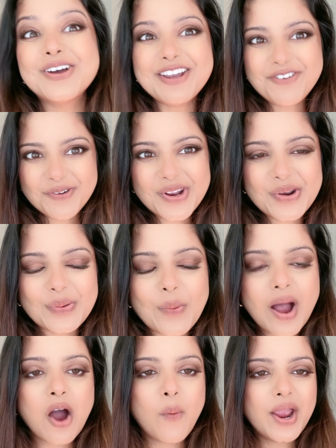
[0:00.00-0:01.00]
If you want to know
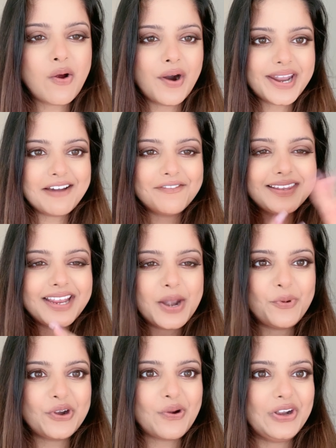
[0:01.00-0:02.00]
how I got everything and
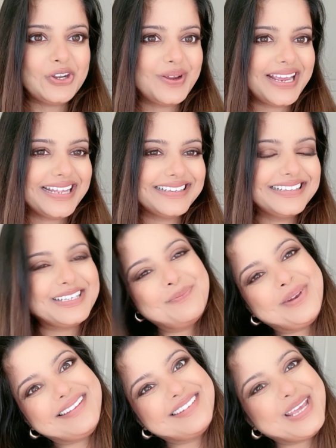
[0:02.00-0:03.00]
put it all together, then
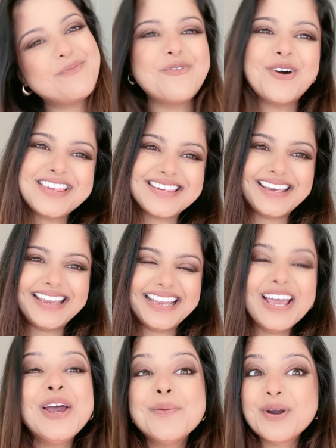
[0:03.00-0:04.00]
please keep watching.
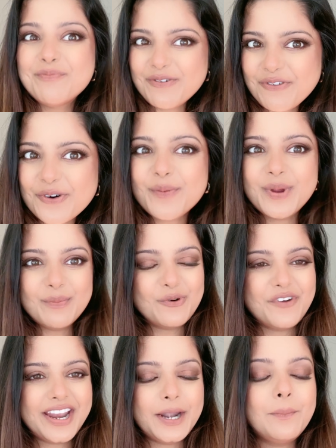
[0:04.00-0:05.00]
But before we move
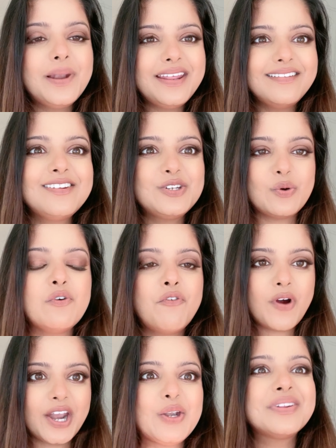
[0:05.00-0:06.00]
ahead, please don't
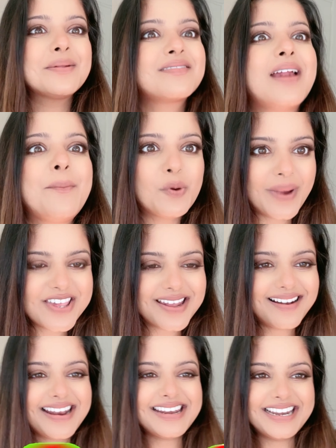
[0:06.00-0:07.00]
forget to subscribe to my
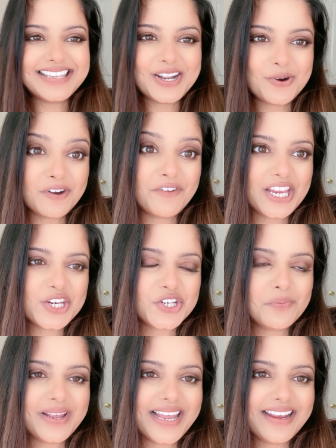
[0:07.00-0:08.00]
channel and hit that
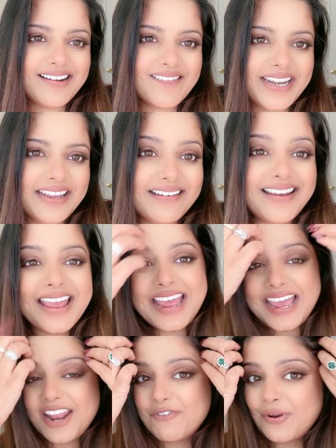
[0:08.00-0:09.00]
notification bell icon right here.
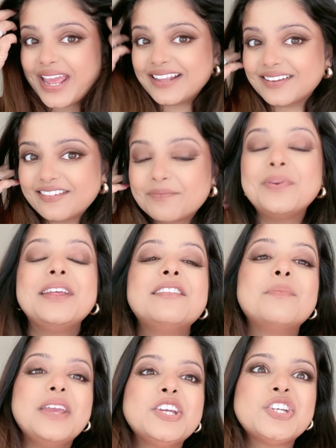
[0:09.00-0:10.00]
And if you like this, please
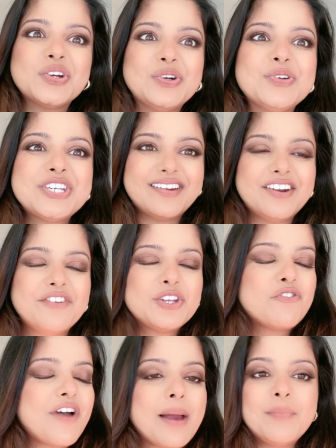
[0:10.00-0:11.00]
make sure to share it with
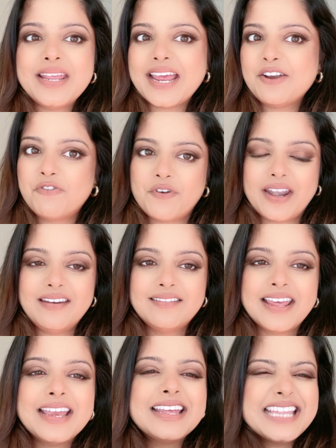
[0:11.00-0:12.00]
your family and friends.
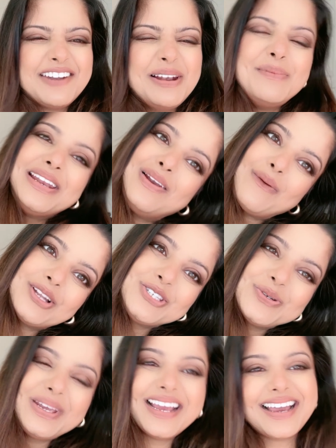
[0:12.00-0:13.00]
That will mean a lot
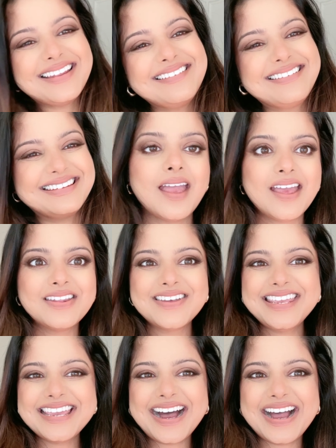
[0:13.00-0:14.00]
to me, guys. So
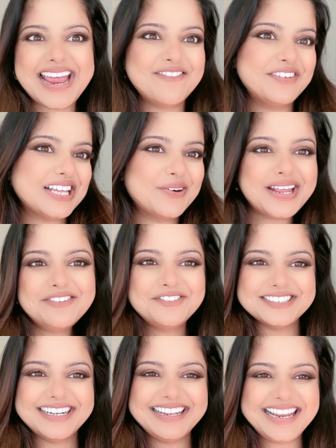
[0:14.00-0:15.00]
yeah, and without any
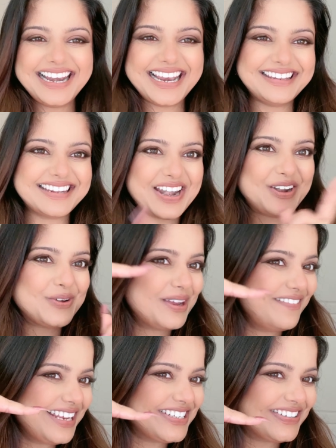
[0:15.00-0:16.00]
further delay, let's get into my
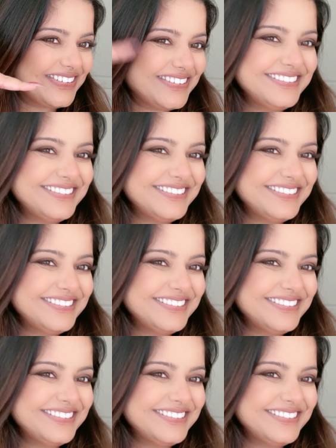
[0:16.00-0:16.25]
video.